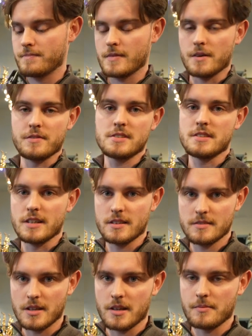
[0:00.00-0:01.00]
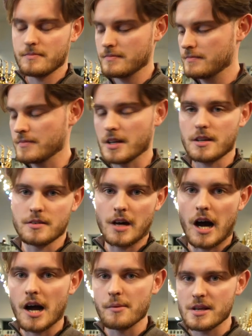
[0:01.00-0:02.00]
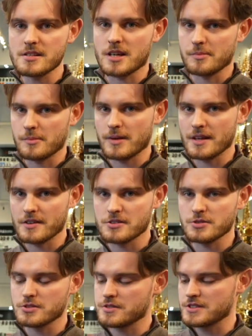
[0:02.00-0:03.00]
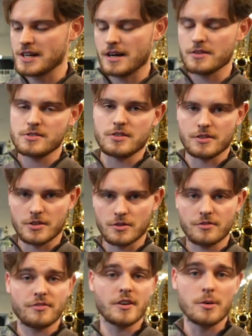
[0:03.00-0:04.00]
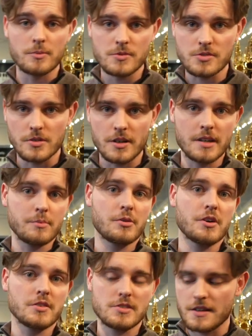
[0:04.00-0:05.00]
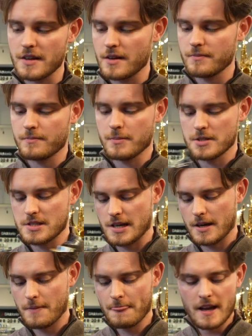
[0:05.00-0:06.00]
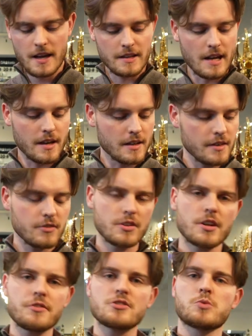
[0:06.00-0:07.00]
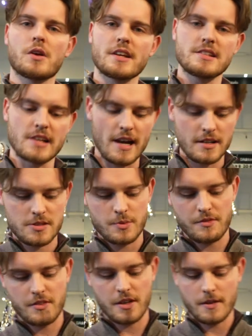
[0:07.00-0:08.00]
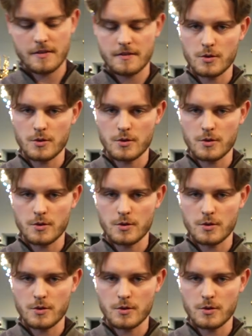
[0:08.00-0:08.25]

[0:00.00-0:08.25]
Obviously, you can hire me to come and play those sorts of sounds on your films or any products like that. But yeah, if you know the Swanee sax with the